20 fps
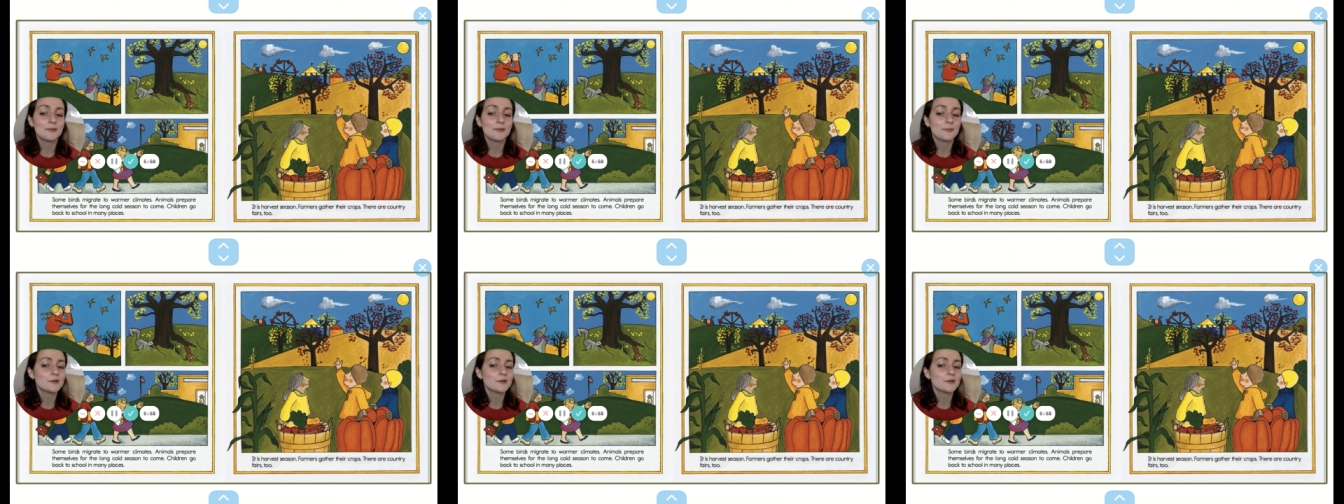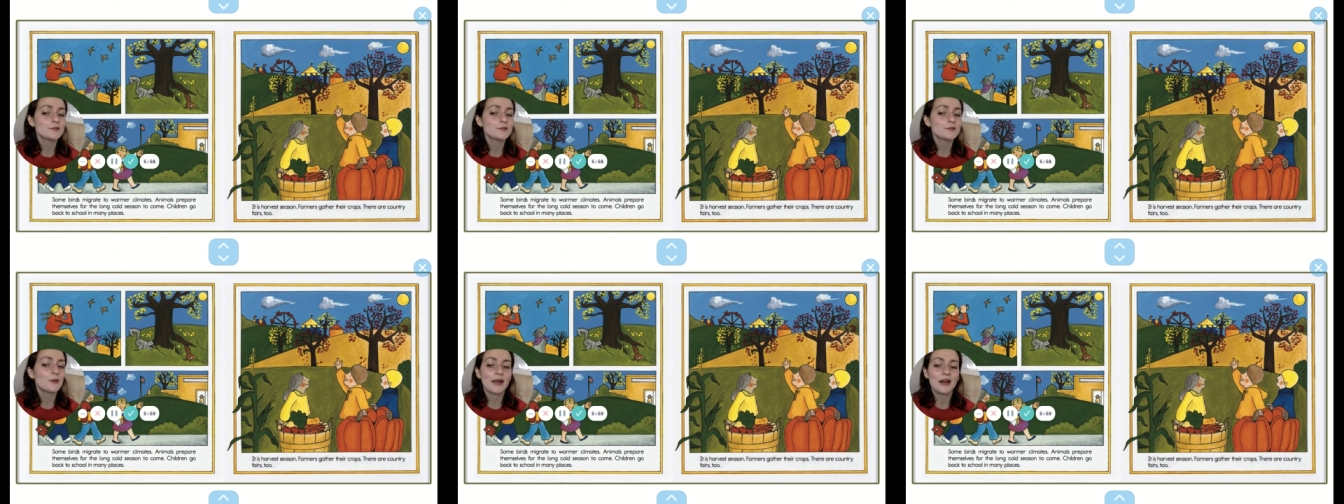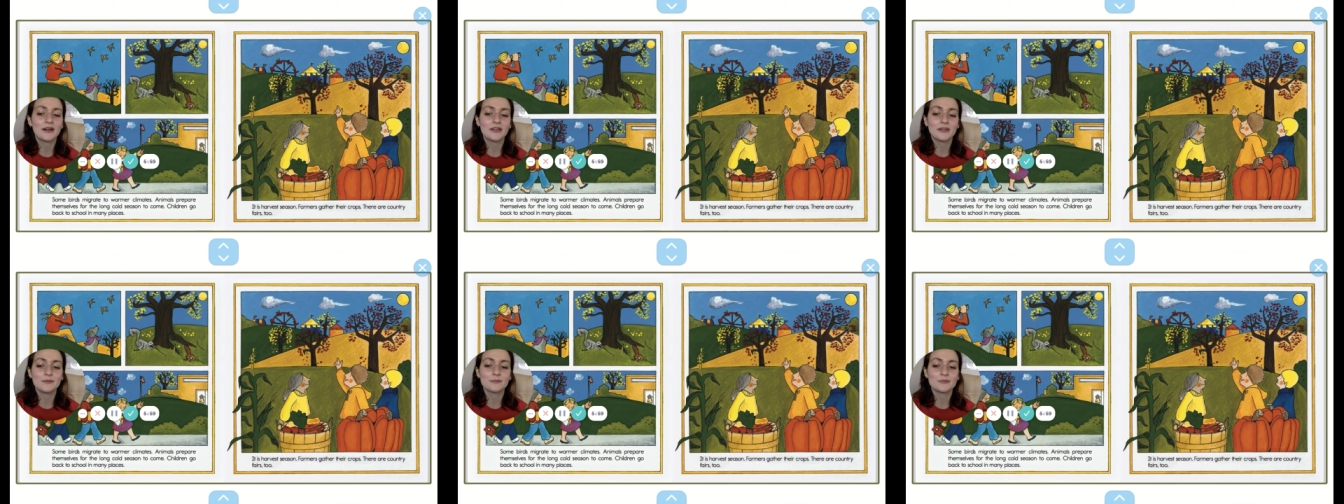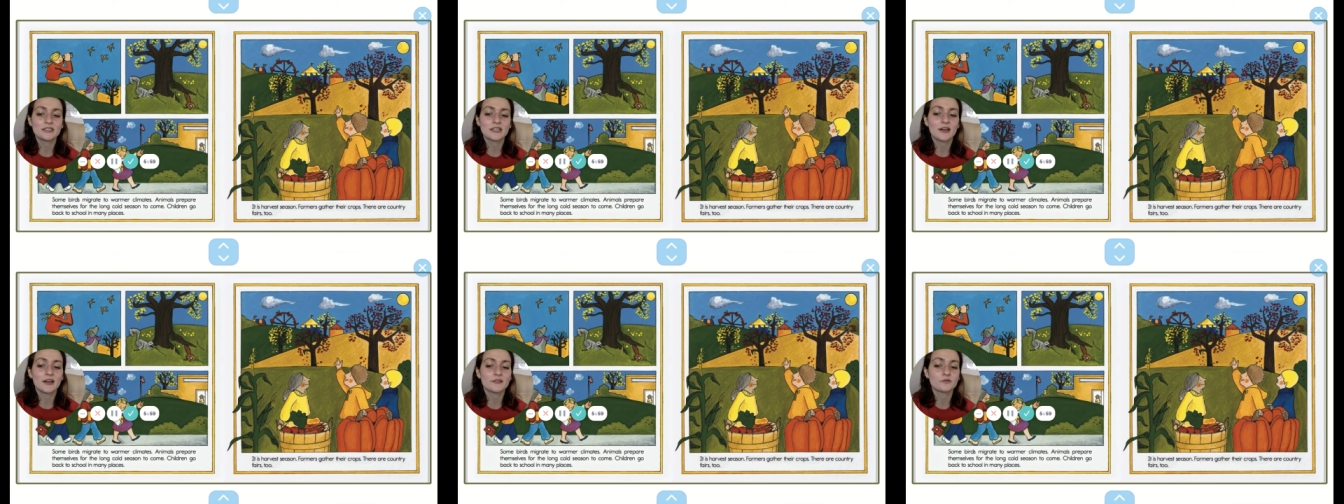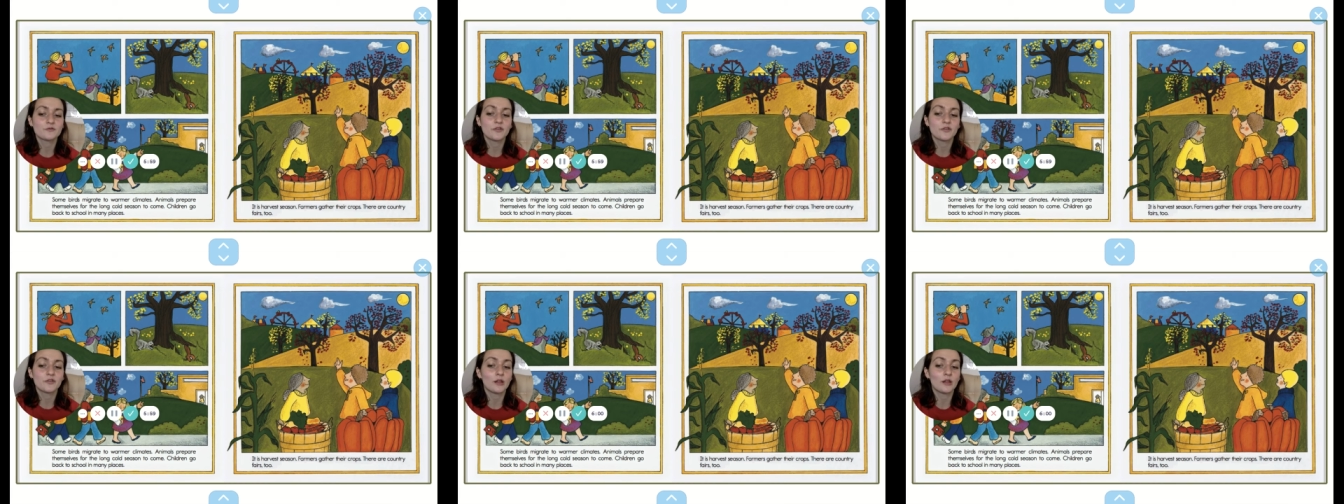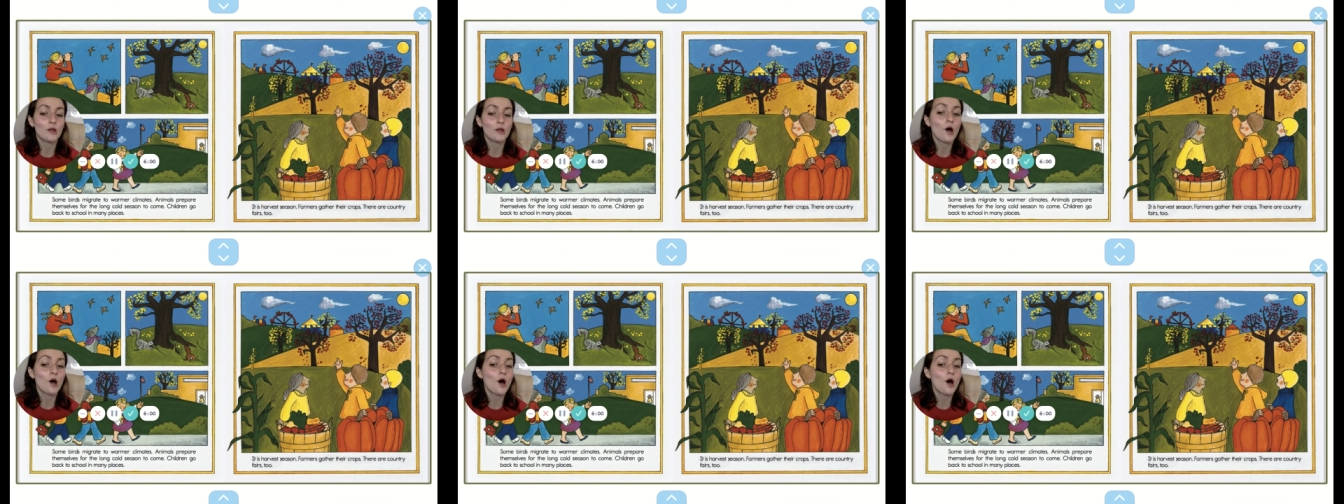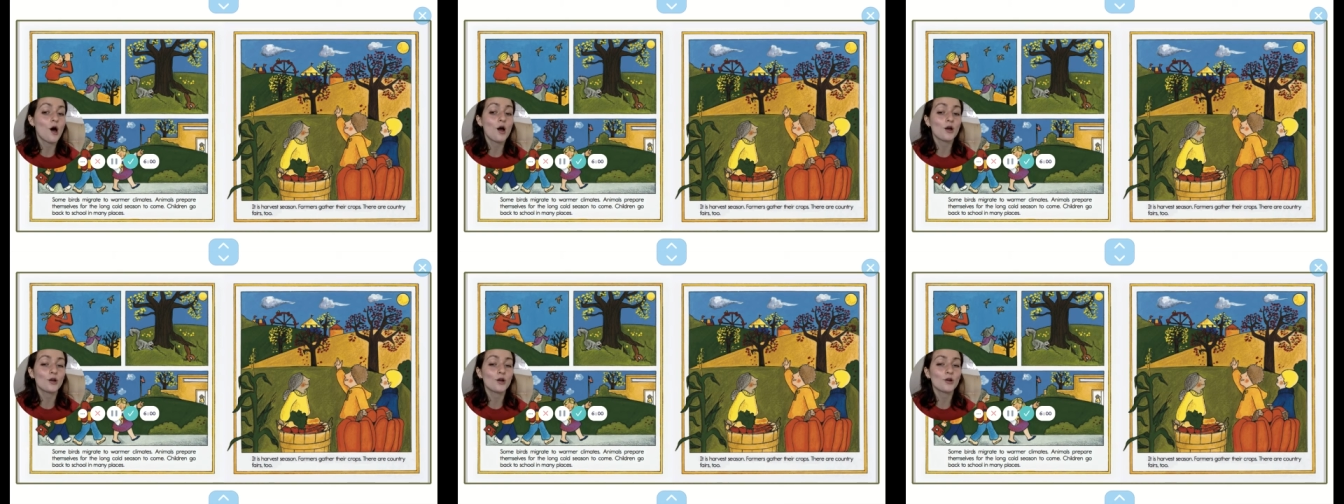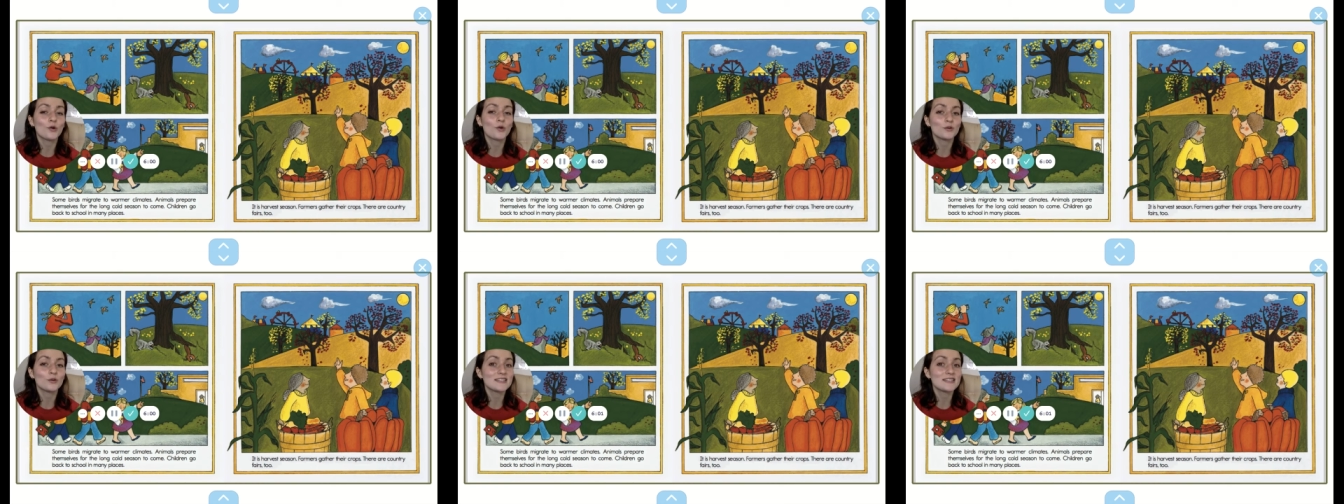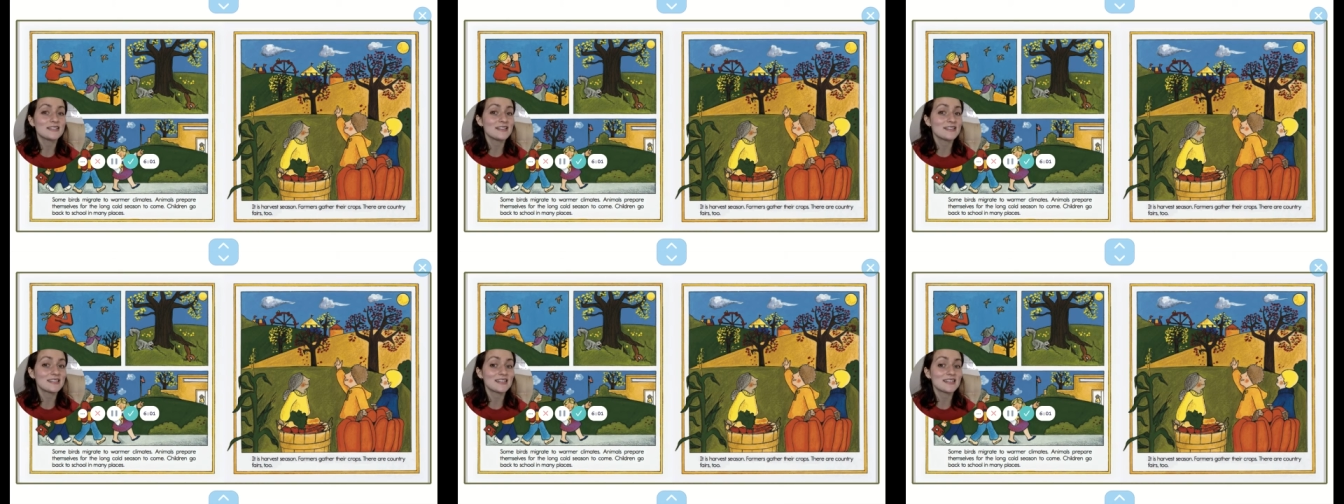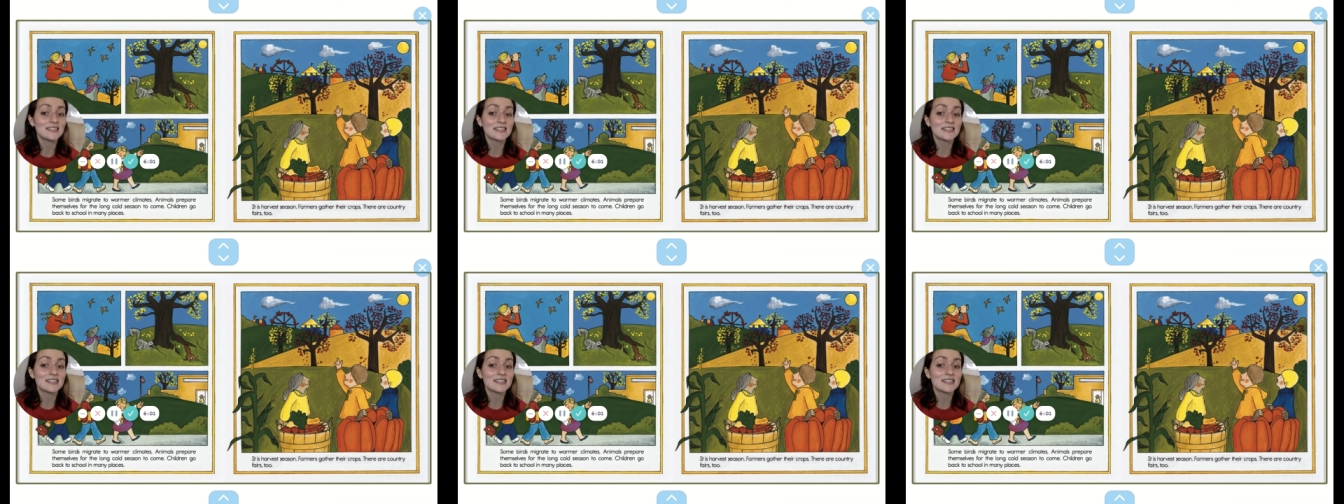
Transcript: Animals prepare themselves for the long cold